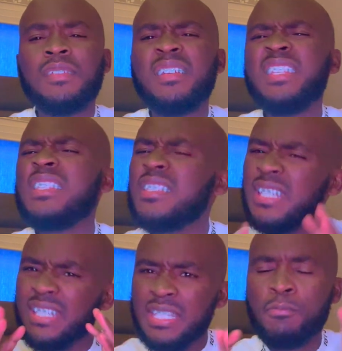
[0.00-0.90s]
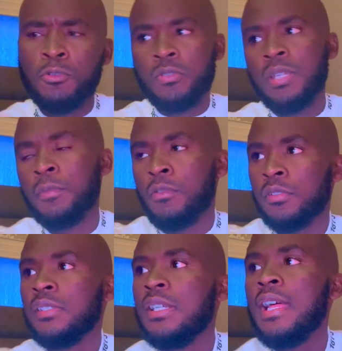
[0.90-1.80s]
just keep on keeping
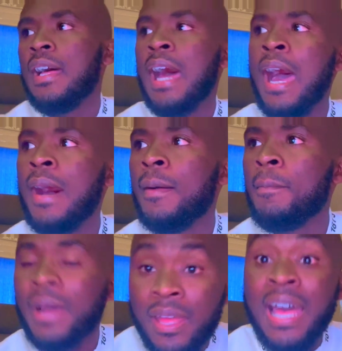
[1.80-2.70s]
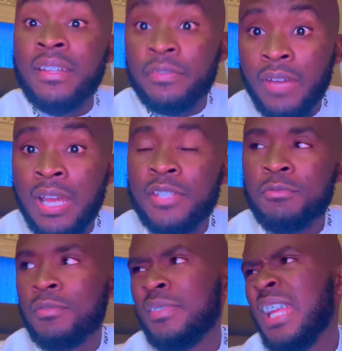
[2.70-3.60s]
on. My advice
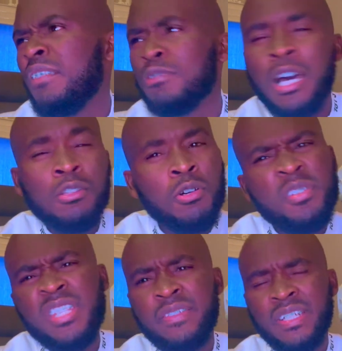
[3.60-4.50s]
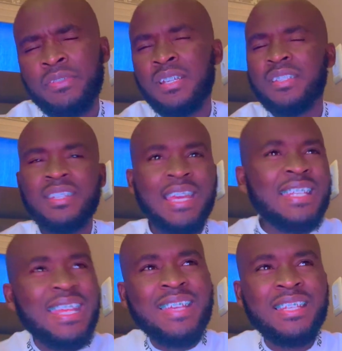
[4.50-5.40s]
would be, now I'll always give advice
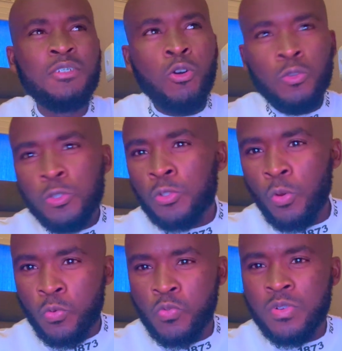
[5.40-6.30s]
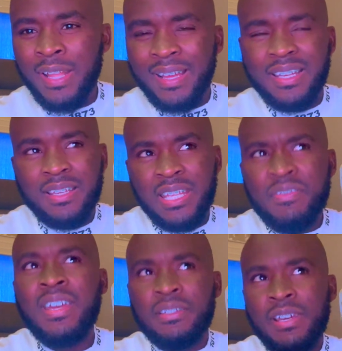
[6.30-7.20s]
as an old soul. Like,
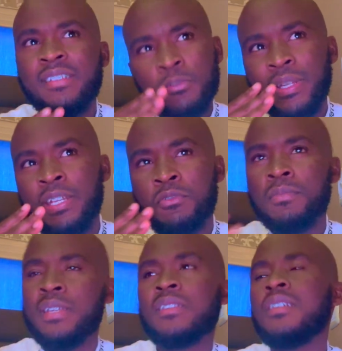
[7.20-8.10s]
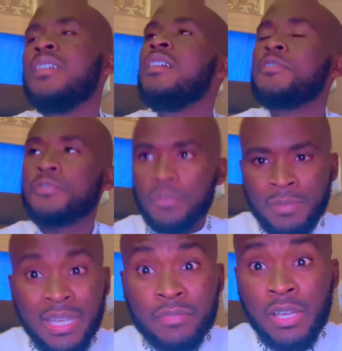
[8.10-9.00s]
giving advice is what I do best. So
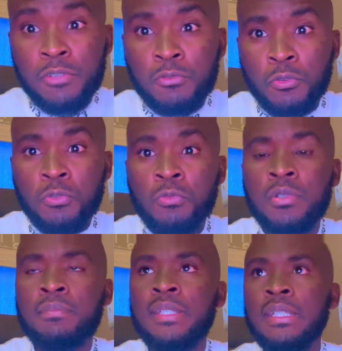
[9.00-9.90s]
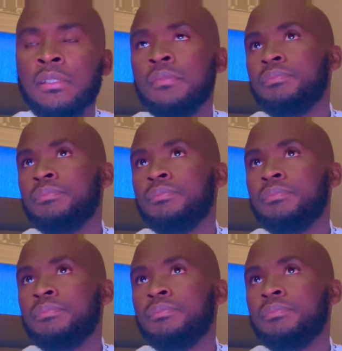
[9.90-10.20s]
my advice to you would be,